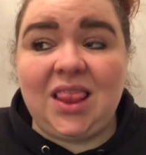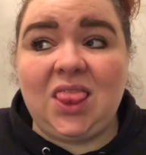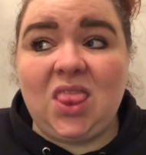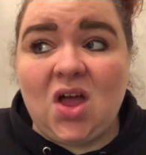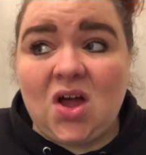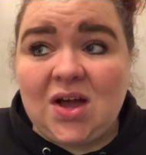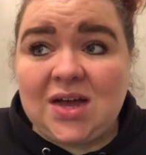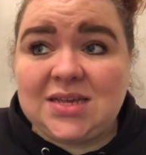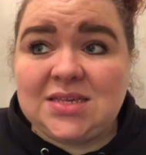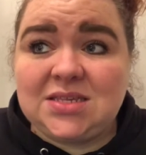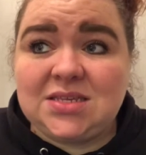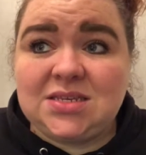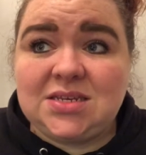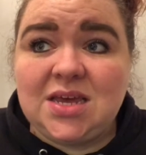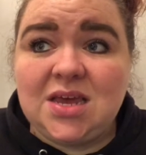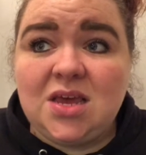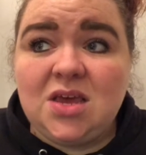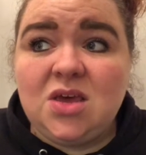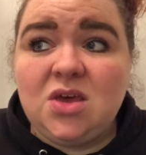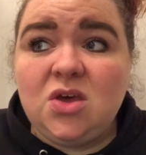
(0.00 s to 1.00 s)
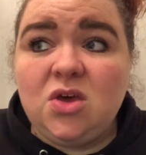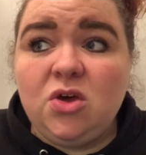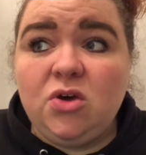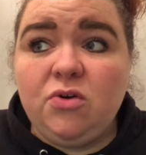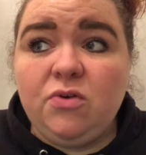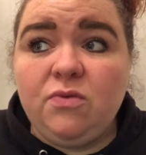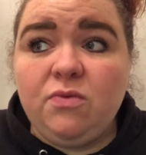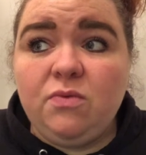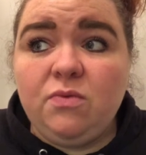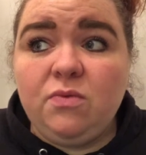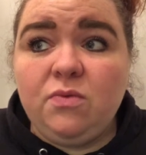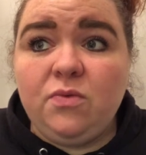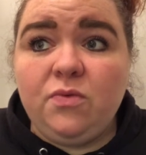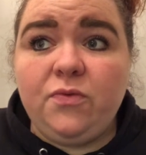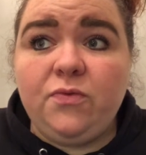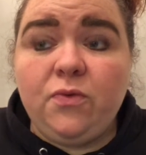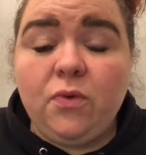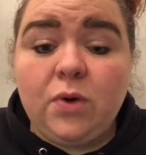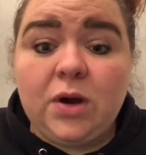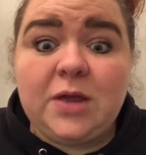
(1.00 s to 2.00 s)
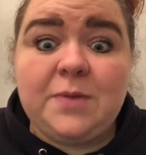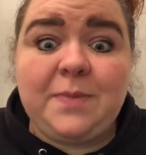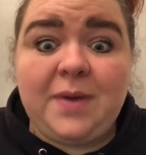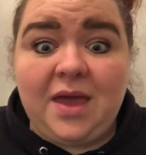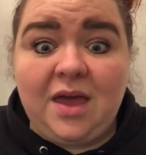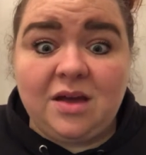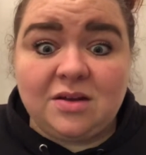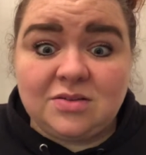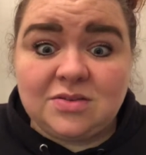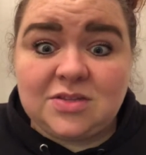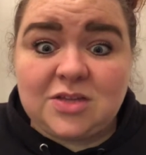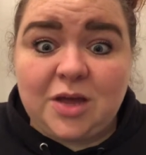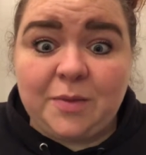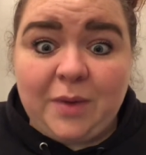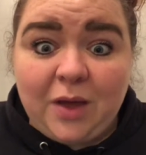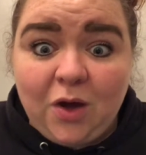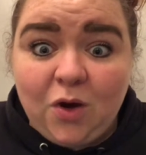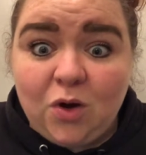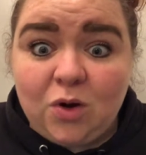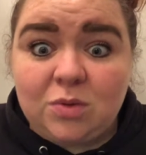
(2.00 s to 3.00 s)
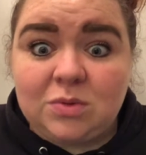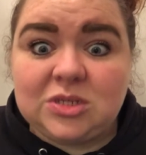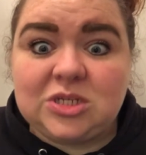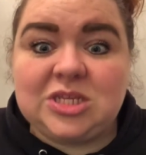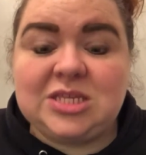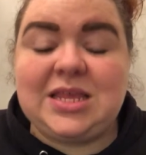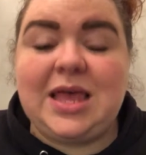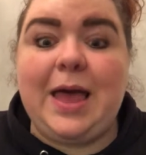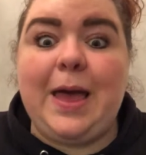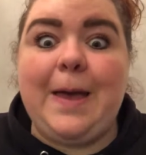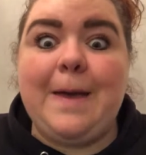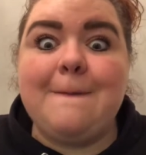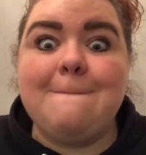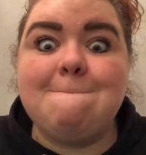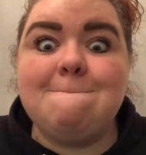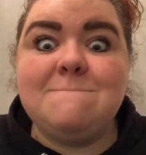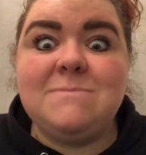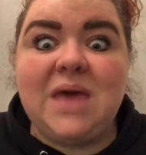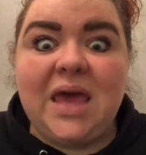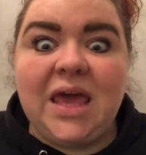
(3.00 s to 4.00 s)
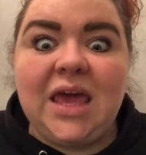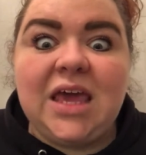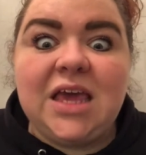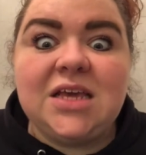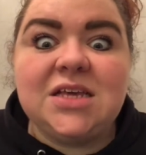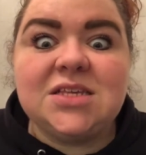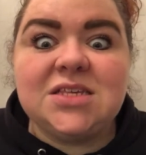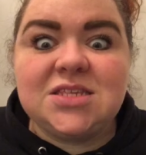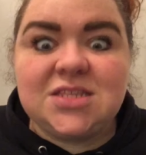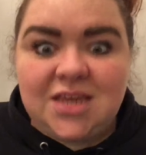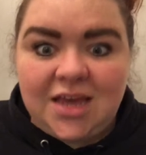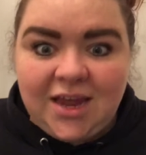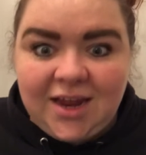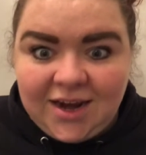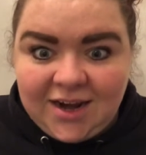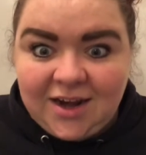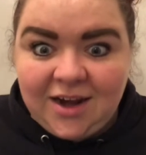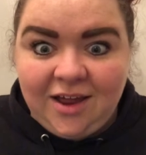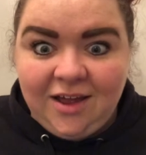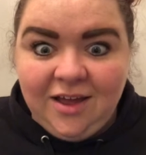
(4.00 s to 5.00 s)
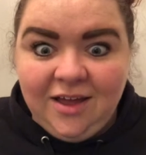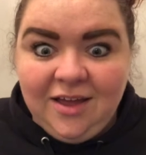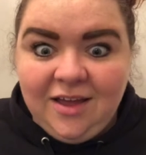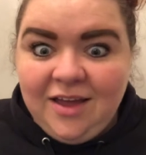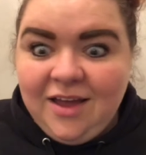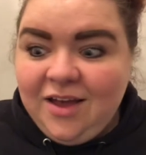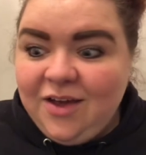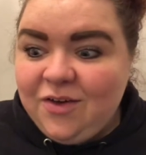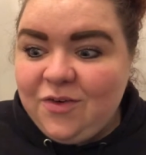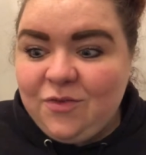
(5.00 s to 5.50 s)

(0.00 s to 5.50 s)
I had lost 40 pounds on my own, which is amazing